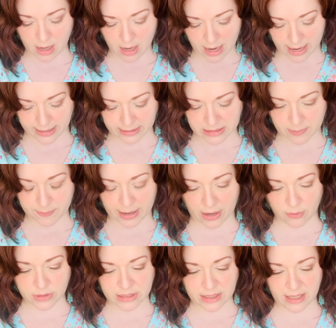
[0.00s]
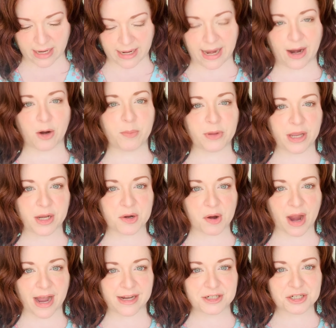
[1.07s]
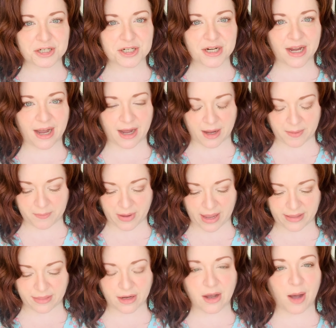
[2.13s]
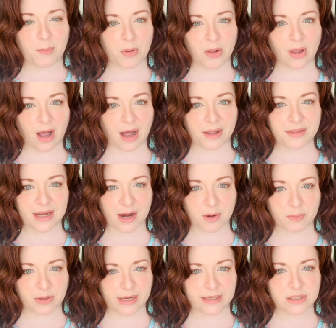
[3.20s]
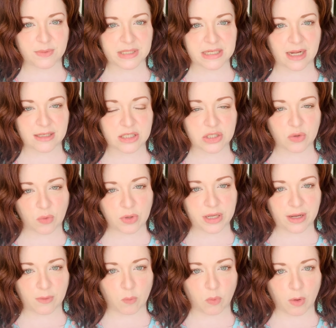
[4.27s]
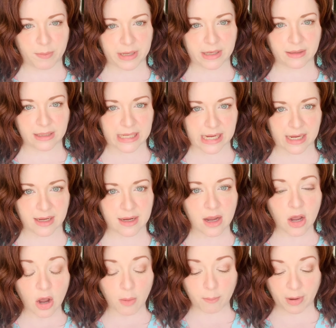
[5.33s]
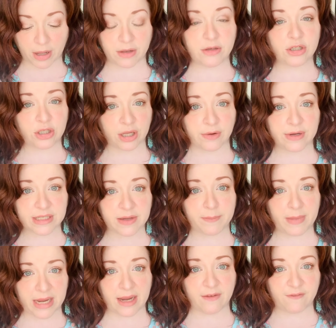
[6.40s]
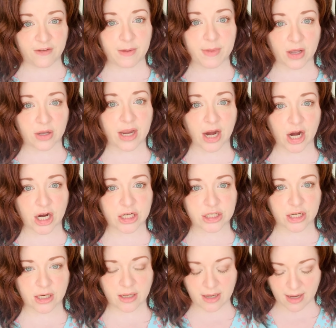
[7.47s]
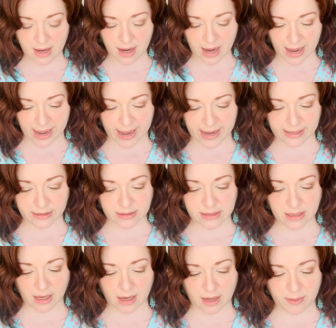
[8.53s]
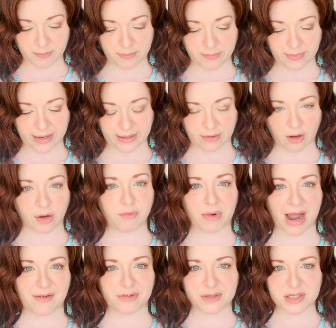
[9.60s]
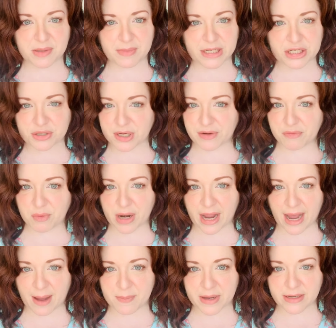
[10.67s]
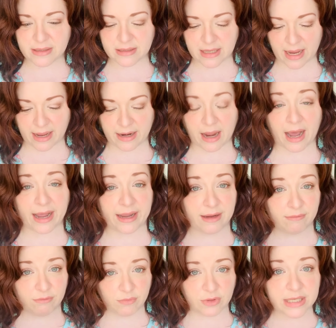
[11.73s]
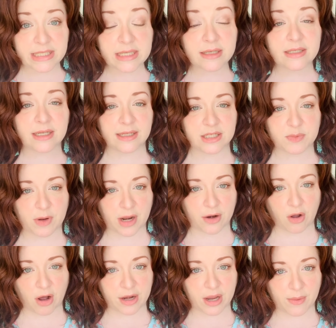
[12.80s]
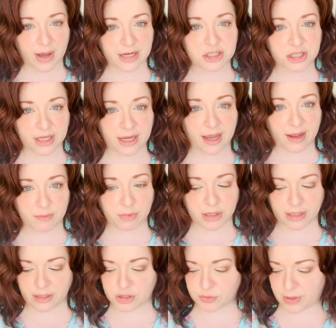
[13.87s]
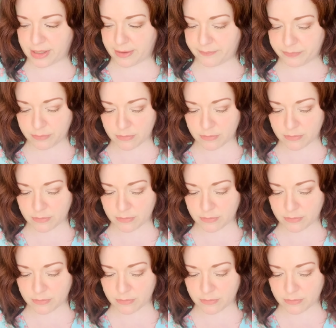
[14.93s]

And it's about an airplane crash and the couple on the airplane. So it's not solely a woman lead, but there is a main female character. And it unravels the mystery of what happened. And I listened to this one on audio, actually, and really enjoyed it.